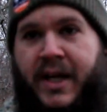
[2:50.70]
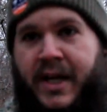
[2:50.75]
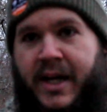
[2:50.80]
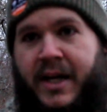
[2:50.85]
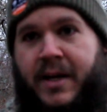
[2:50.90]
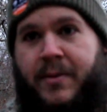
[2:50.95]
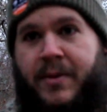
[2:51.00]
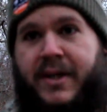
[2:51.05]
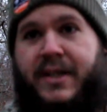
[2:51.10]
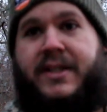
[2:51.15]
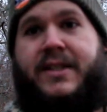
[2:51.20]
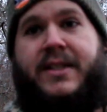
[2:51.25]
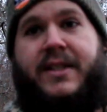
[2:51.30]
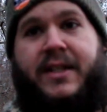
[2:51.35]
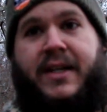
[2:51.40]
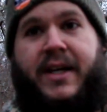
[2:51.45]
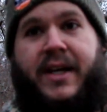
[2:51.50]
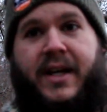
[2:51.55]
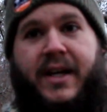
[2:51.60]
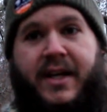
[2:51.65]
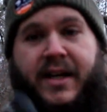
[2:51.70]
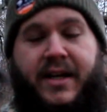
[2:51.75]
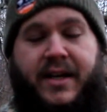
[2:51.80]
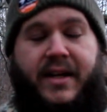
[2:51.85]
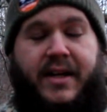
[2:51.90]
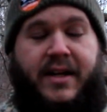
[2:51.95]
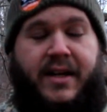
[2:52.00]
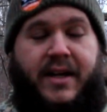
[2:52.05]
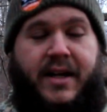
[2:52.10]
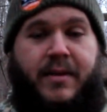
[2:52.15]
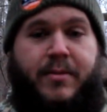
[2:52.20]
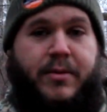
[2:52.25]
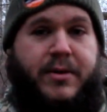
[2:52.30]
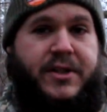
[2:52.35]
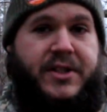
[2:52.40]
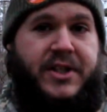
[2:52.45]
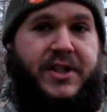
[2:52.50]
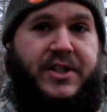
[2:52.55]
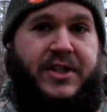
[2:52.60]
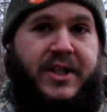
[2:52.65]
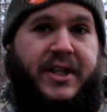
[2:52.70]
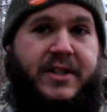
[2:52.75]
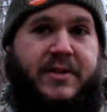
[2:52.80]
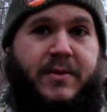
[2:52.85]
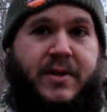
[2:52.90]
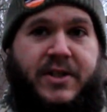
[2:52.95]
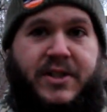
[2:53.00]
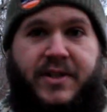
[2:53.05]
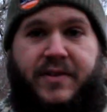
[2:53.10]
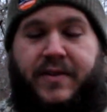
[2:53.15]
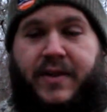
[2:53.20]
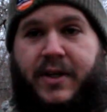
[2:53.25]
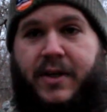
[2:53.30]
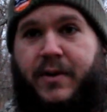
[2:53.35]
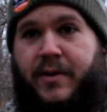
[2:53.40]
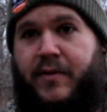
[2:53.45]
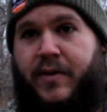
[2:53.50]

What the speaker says: Anyways, I appreciate you guys watching the video.